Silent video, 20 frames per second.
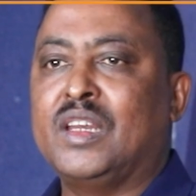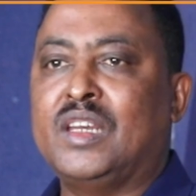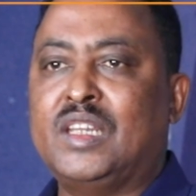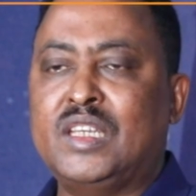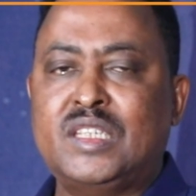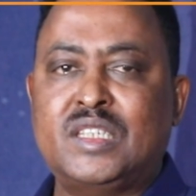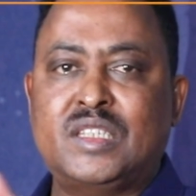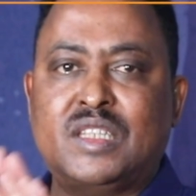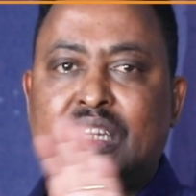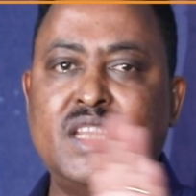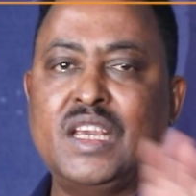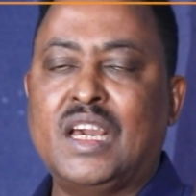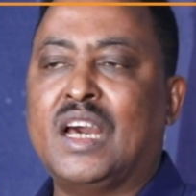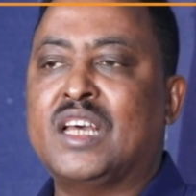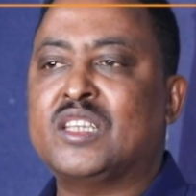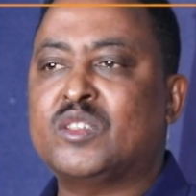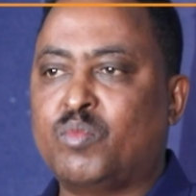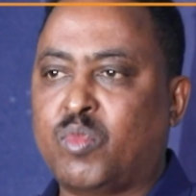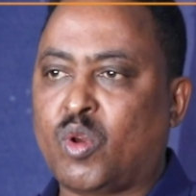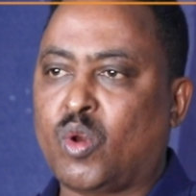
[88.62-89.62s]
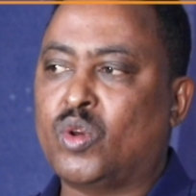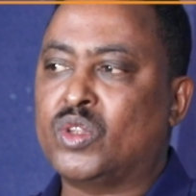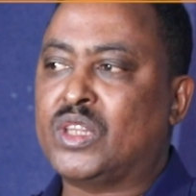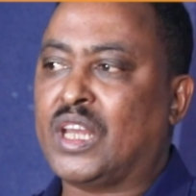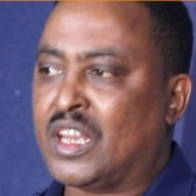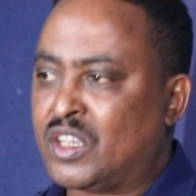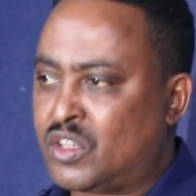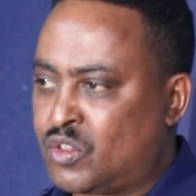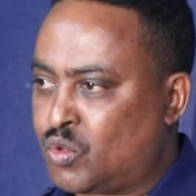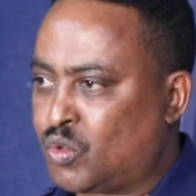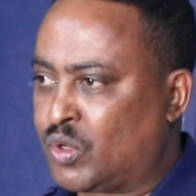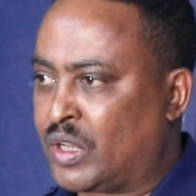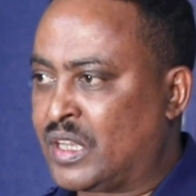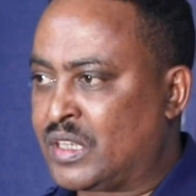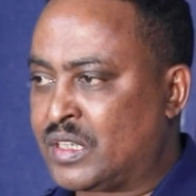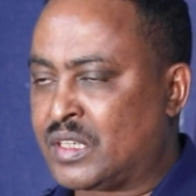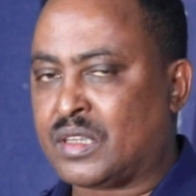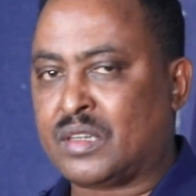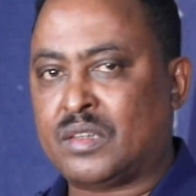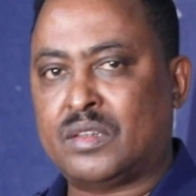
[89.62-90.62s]
Destiny has brought us
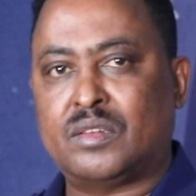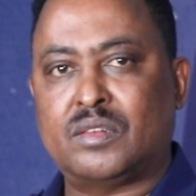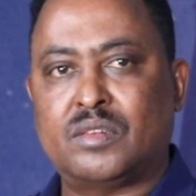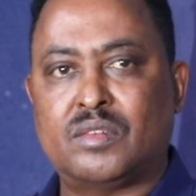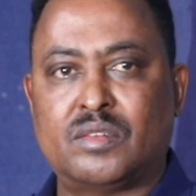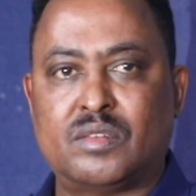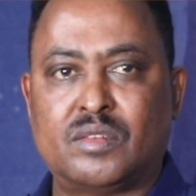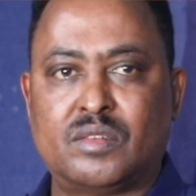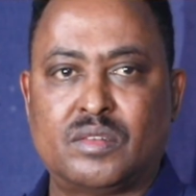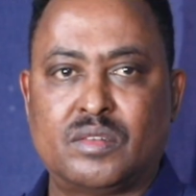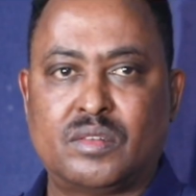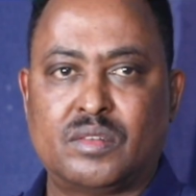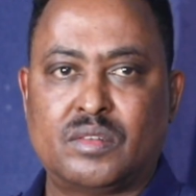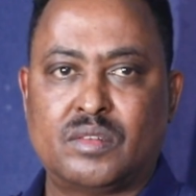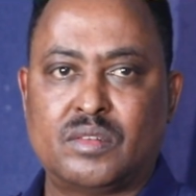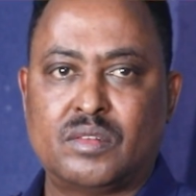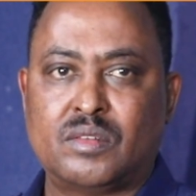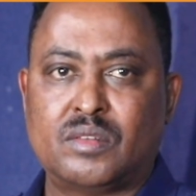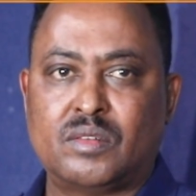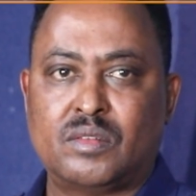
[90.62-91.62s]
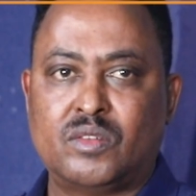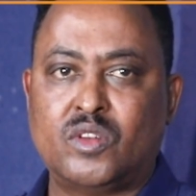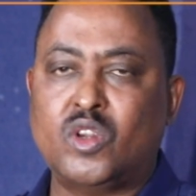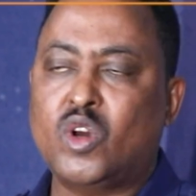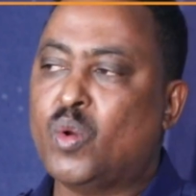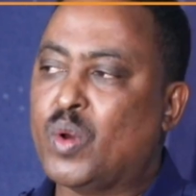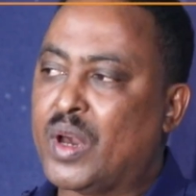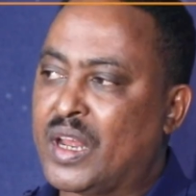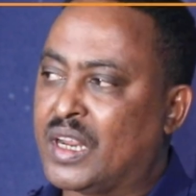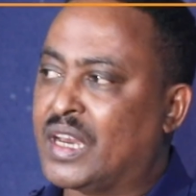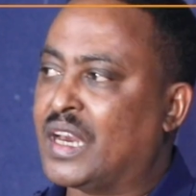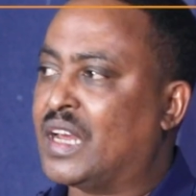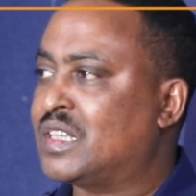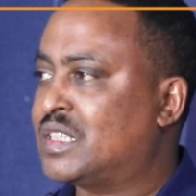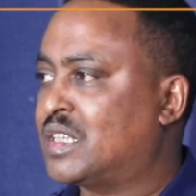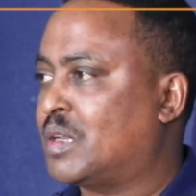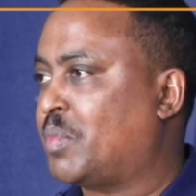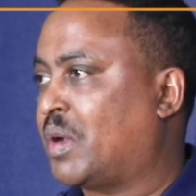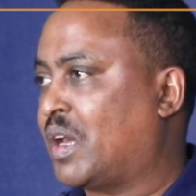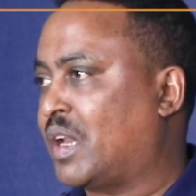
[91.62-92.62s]
together. No one can
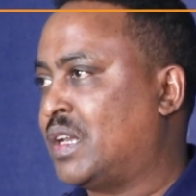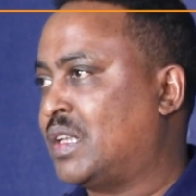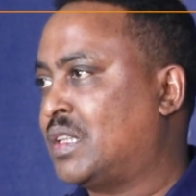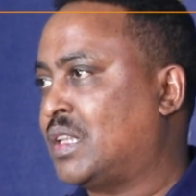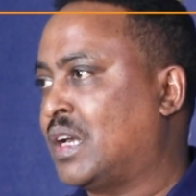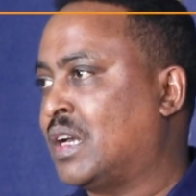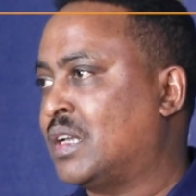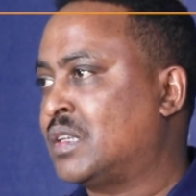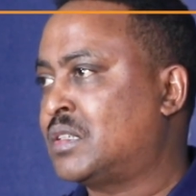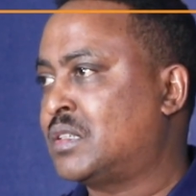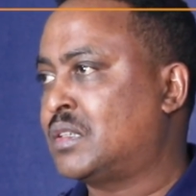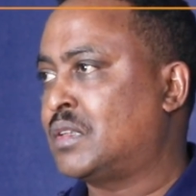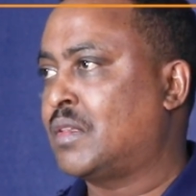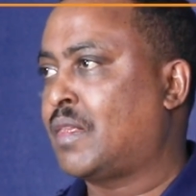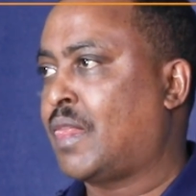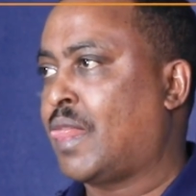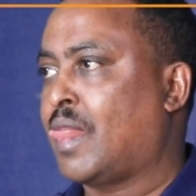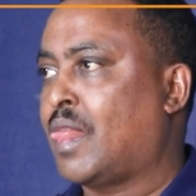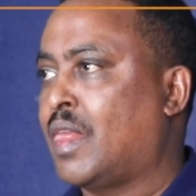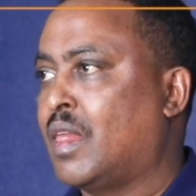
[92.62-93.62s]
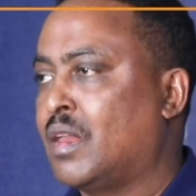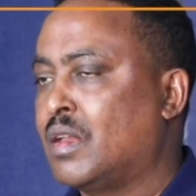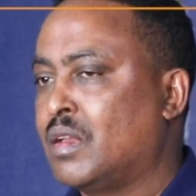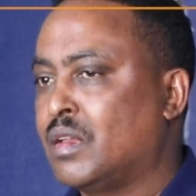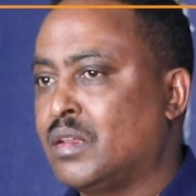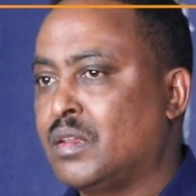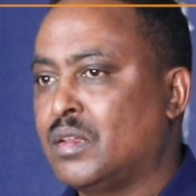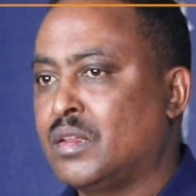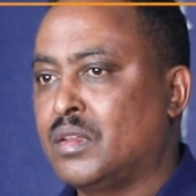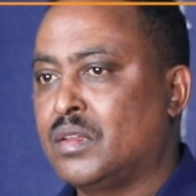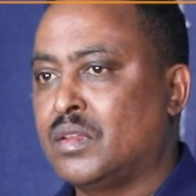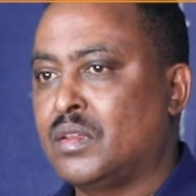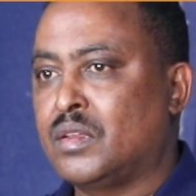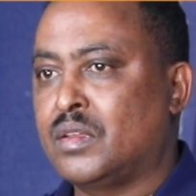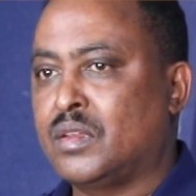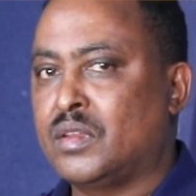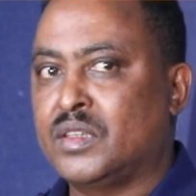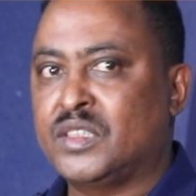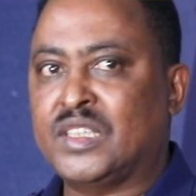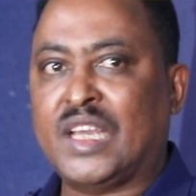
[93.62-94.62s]
separate us.
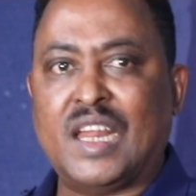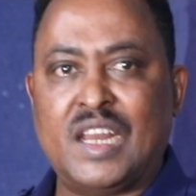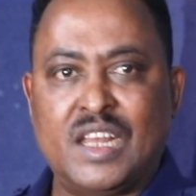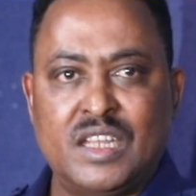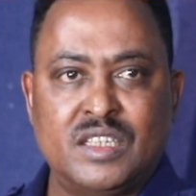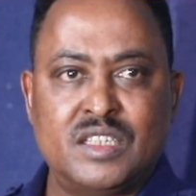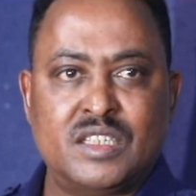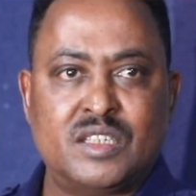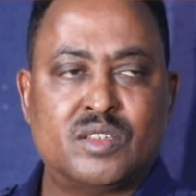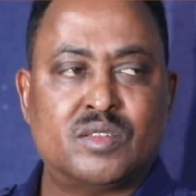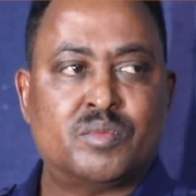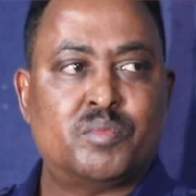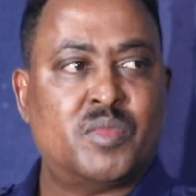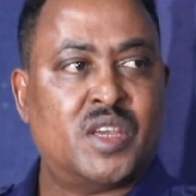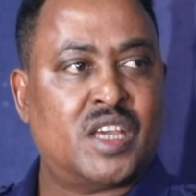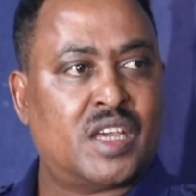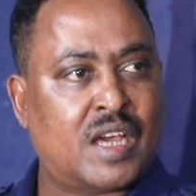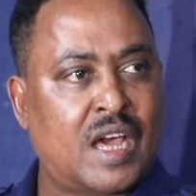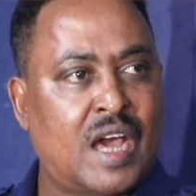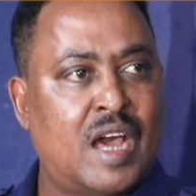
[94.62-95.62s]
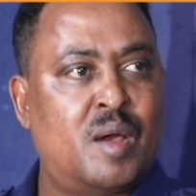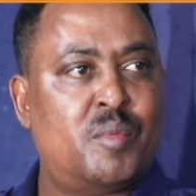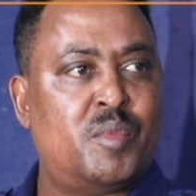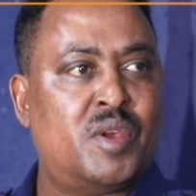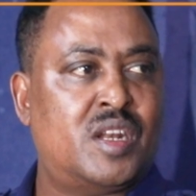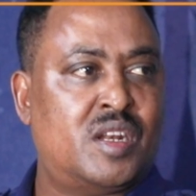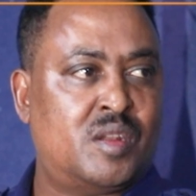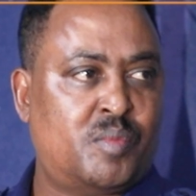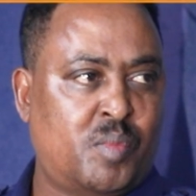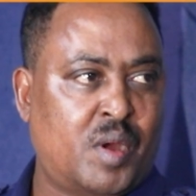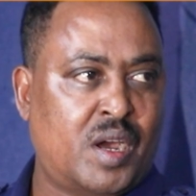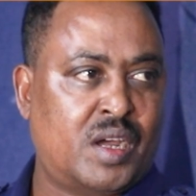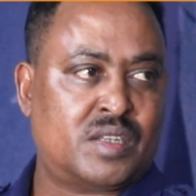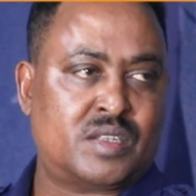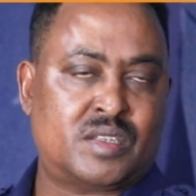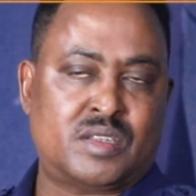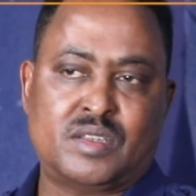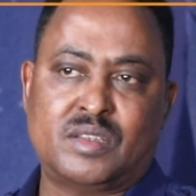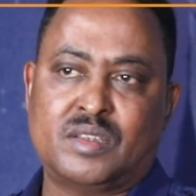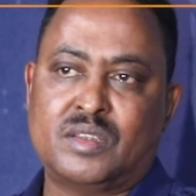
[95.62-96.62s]
Challenges may come and
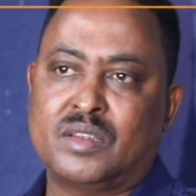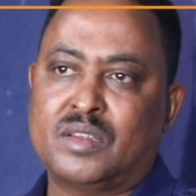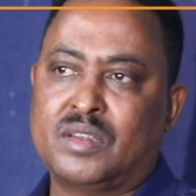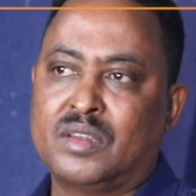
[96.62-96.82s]
pass.